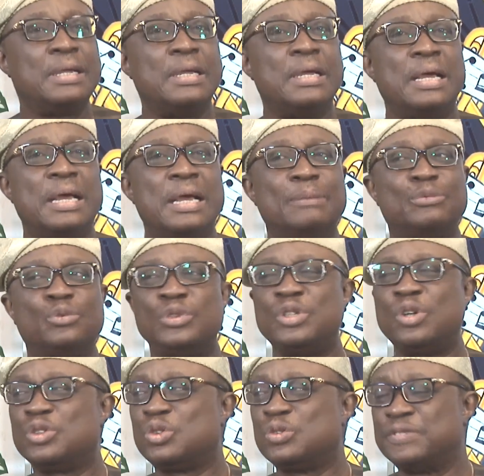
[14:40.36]
Tuni
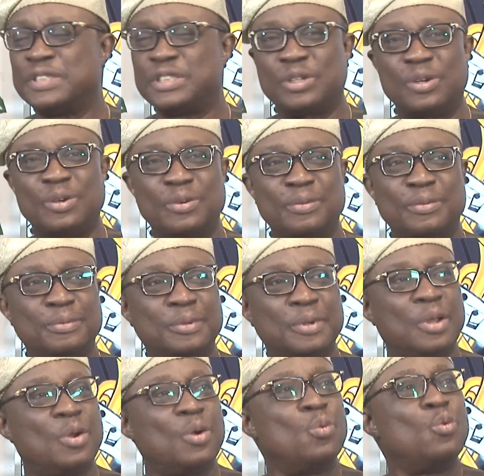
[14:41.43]
Oshufison,
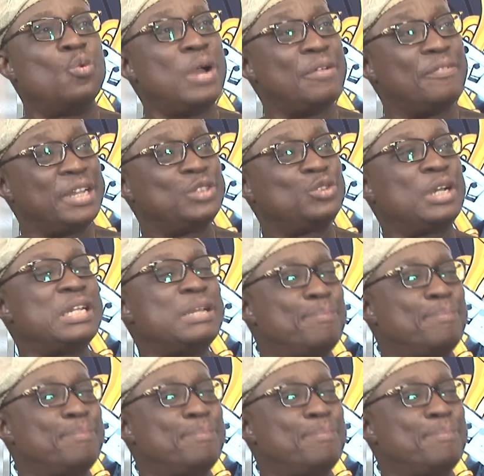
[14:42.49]
who eventually